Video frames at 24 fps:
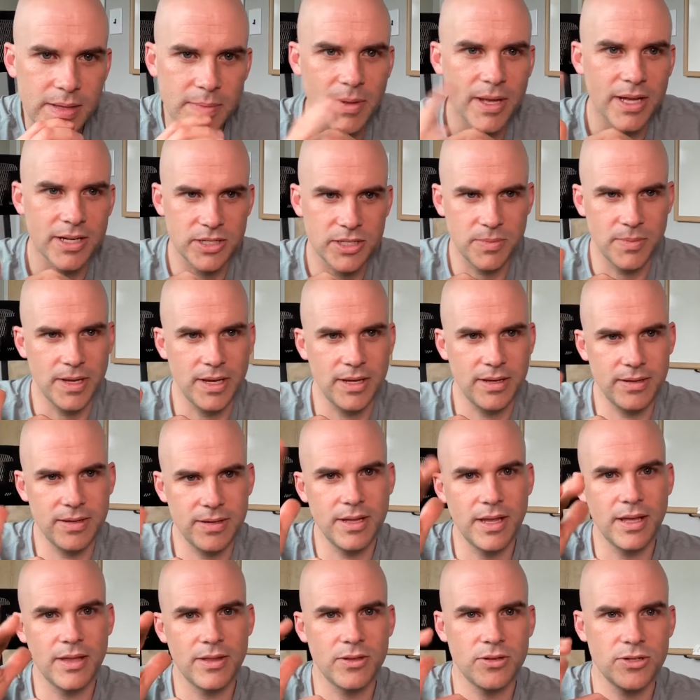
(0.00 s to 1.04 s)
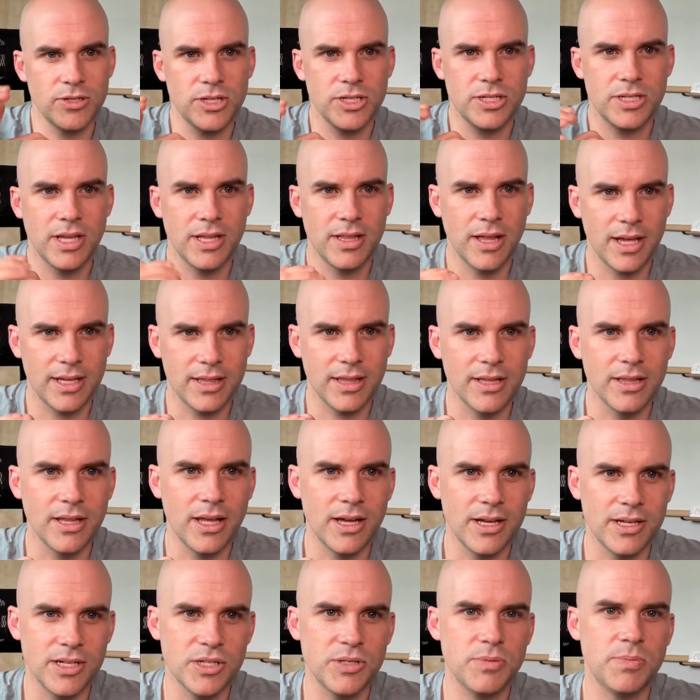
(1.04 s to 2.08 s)
They're just in like the
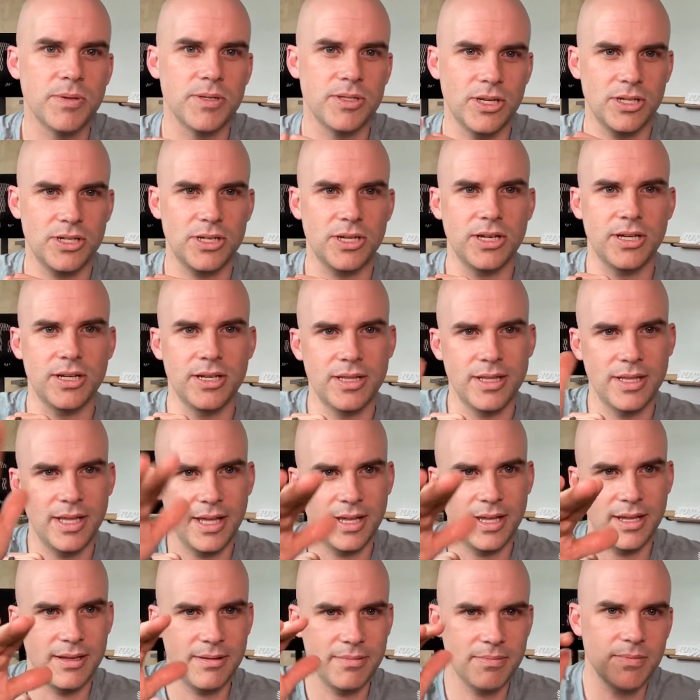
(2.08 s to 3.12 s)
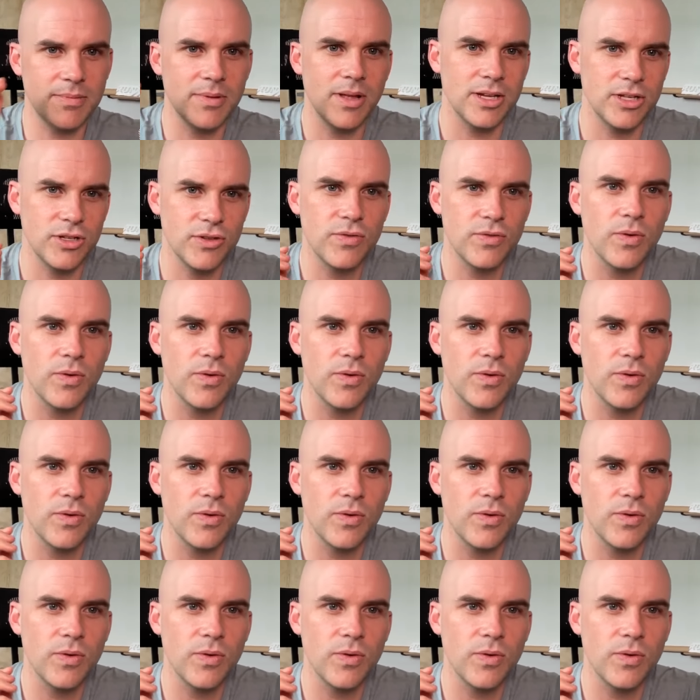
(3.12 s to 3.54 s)
lunge position, and they lunge